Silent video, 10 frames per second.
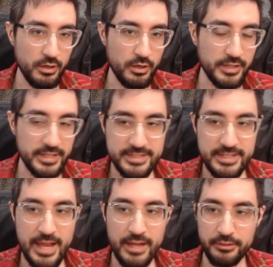on
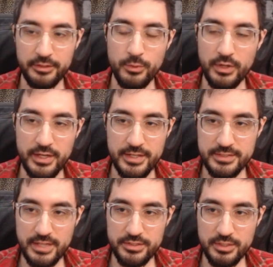exactly what kind of
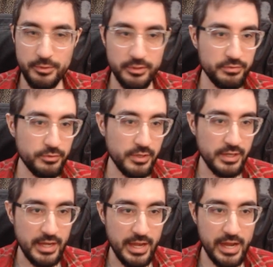stats I'm looking for,
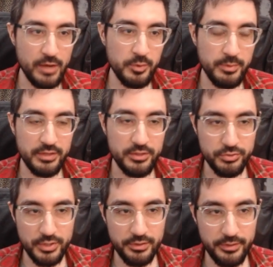how we make the
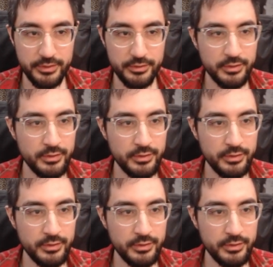trade link,